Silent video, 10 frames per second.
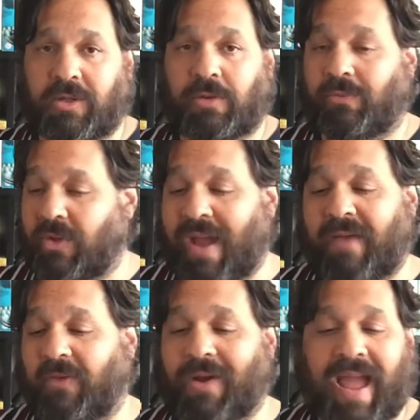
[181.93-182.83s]
You
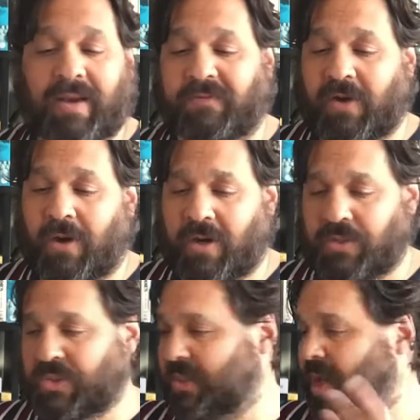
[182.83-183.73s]
have your hand of
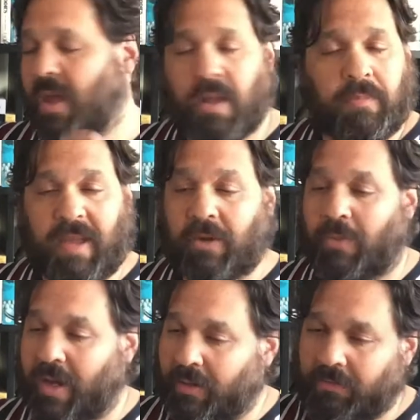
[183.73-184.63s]
cards. Pick
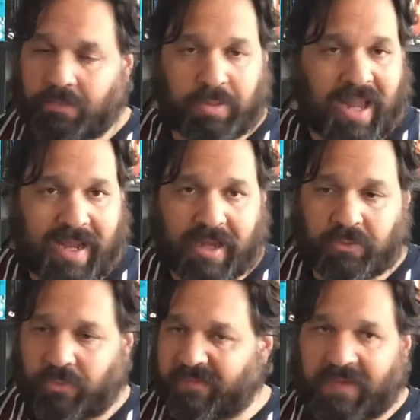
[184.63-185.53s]
one, play it,
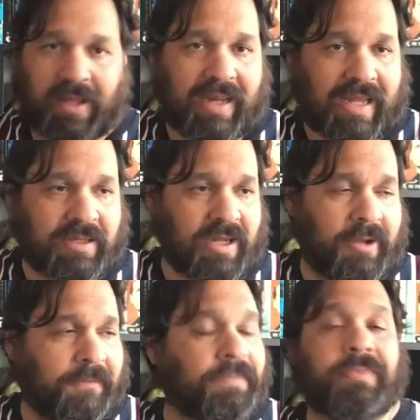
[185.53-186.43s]
reveal it,
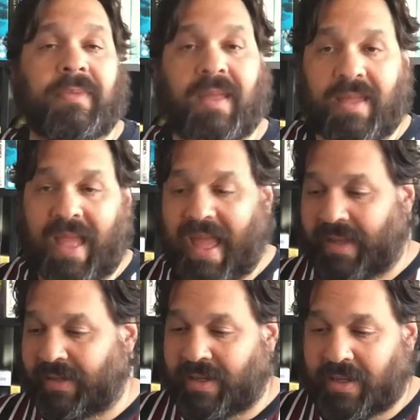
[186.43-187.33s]

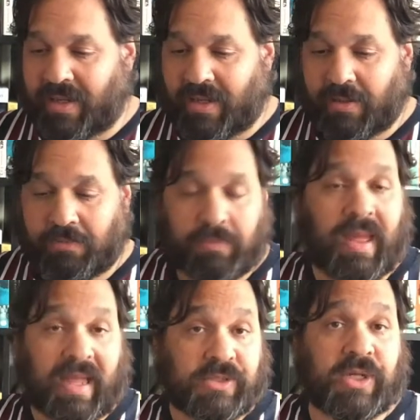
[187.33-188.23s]
and
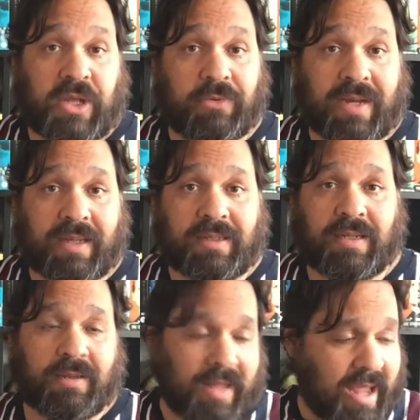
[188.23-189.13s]
execute it.
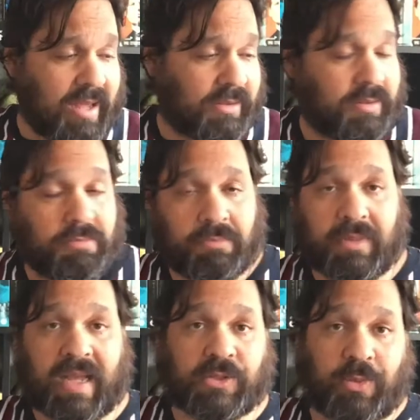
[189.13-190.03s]
And
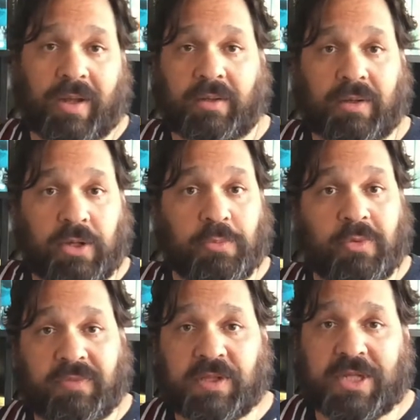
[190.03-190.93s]
next one, you
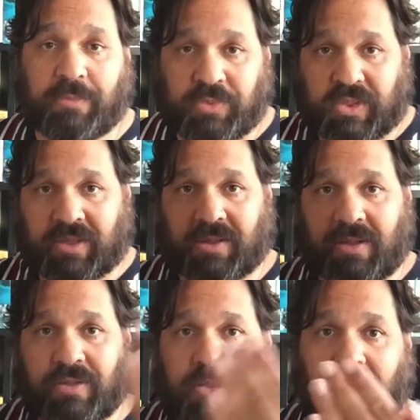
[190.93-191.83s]
move the ships
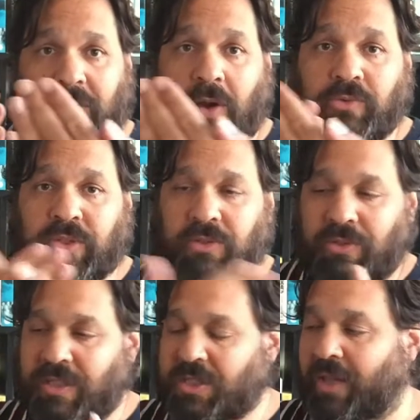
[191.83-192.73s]
closer to
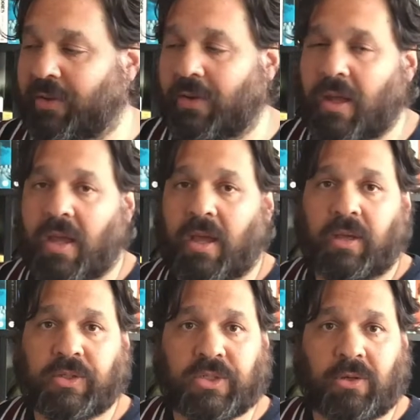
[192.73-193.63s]
each other.
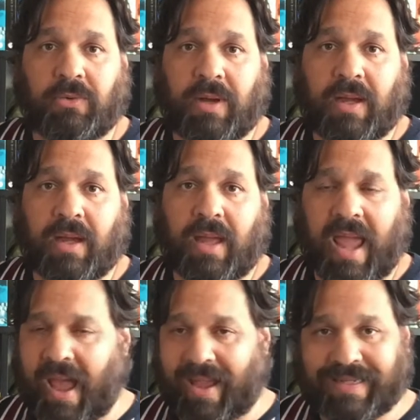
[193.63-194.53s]
So
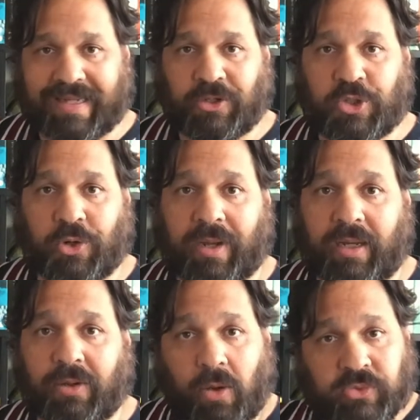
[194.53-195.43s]
yeah, I did enjoy
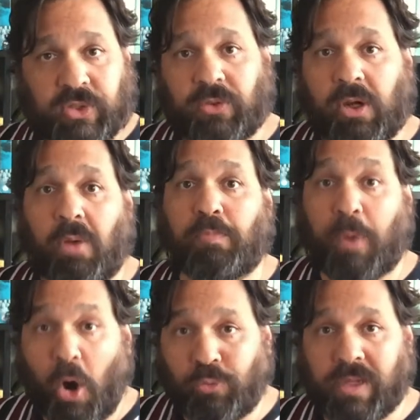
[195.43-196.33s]
it. Also, the
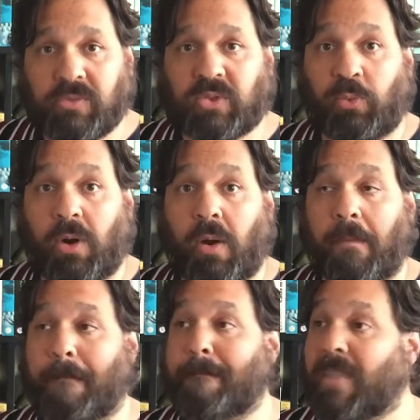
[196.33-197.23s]
components were
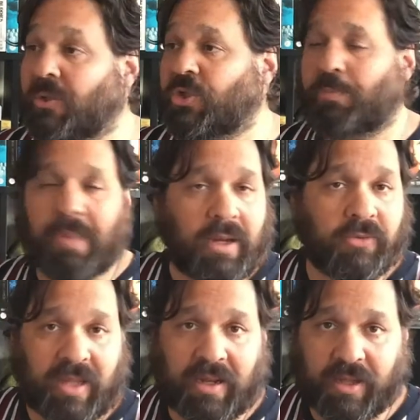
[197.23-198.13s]
much bigger
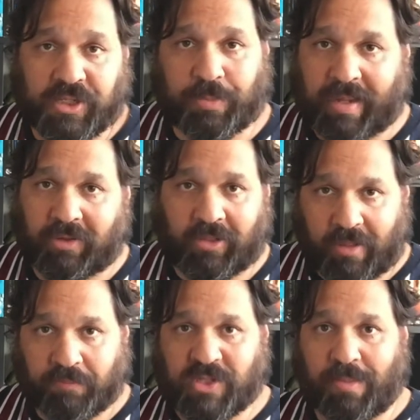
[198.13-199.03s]
than I expected
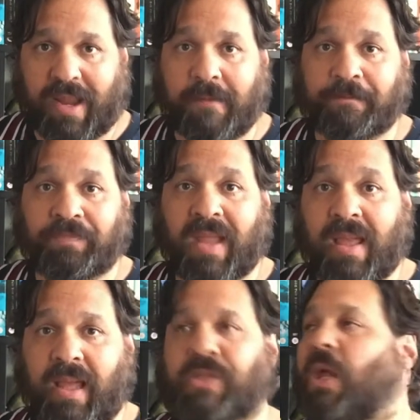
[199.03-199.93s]
them to be.
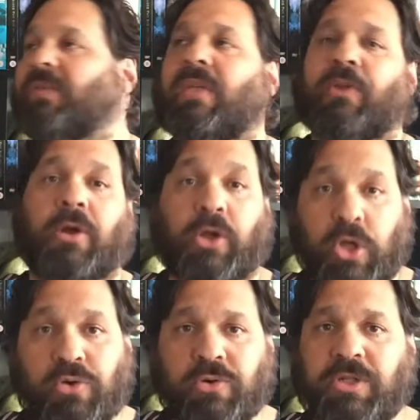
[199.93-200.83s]
It's not that they're
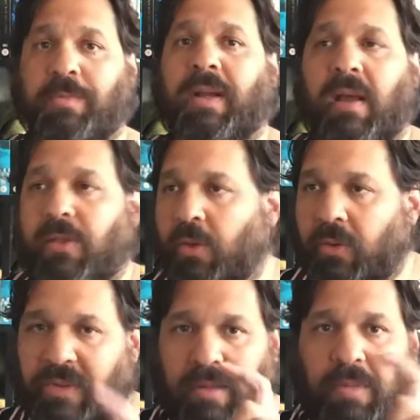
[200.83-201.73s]
huge, but I
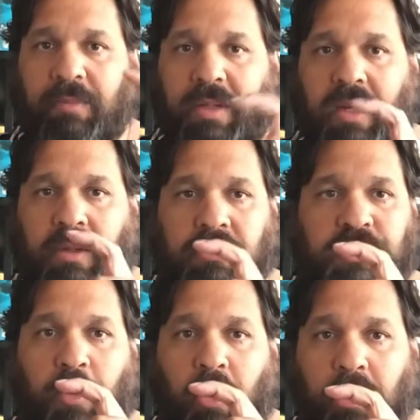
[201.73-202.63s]
thought they might be like
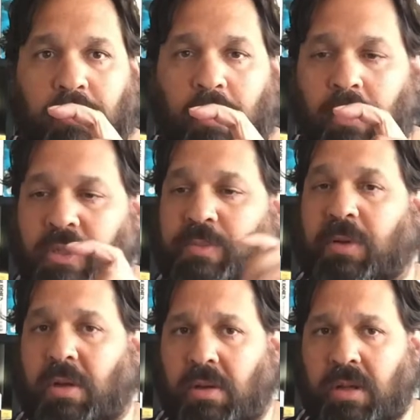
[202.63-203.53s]
smaller boards,
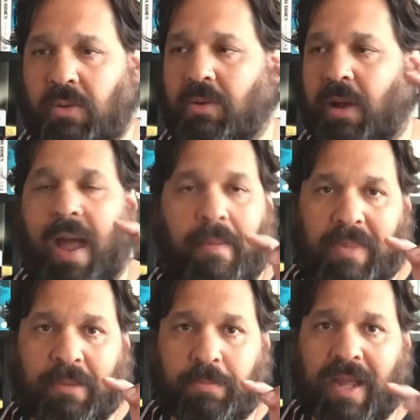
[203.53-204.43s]
but no, they were a
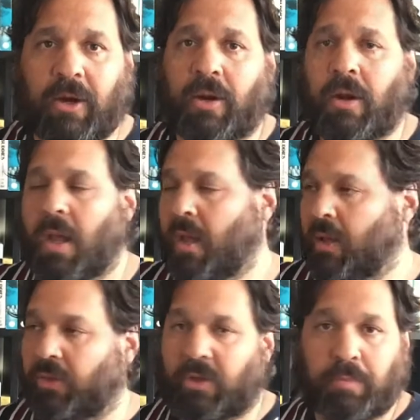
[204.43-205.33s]
bit bigger.
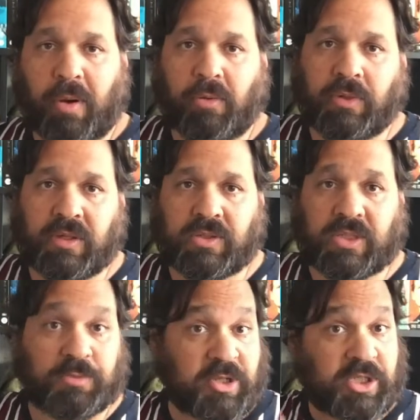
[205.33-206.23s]
The components,
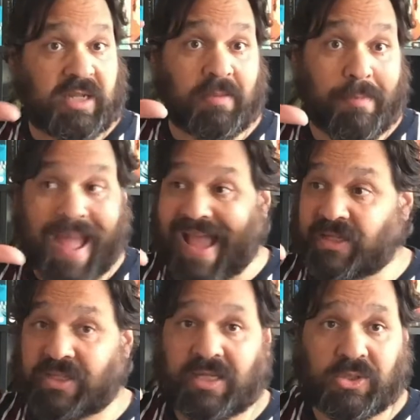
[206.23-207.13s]
especially the
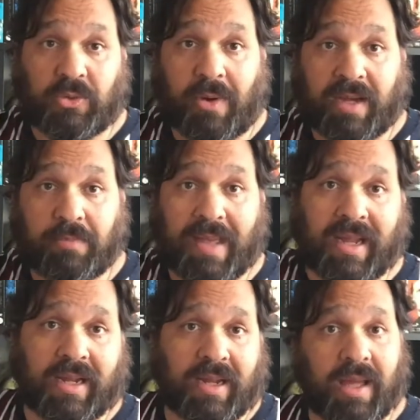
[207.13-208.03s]
mast, is quite a
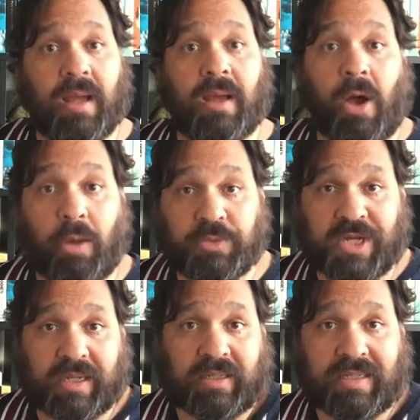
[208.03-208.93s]
big
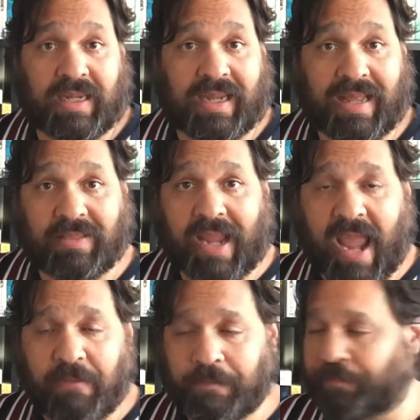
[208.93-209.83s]
object in the
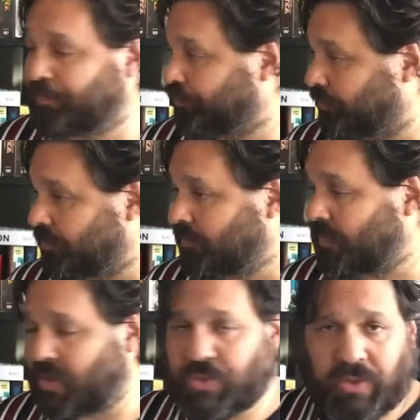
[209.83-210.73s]
game.
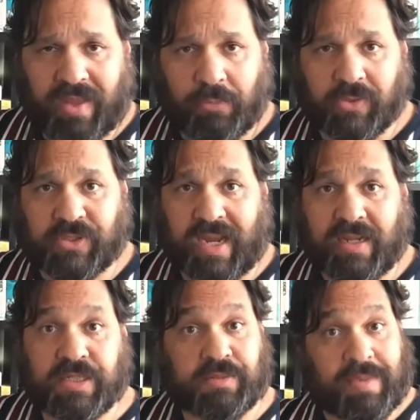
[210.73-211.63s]
So that was
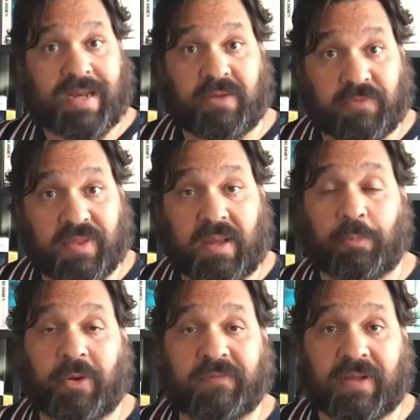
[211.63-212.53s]
nice. It made everything
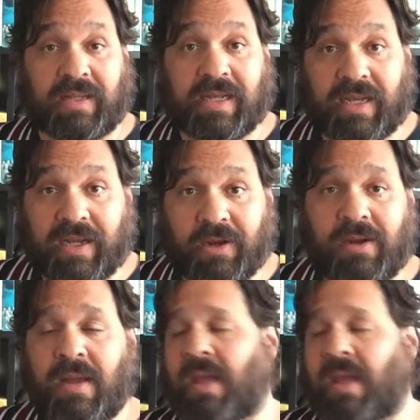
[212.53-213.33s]
perfectly clear.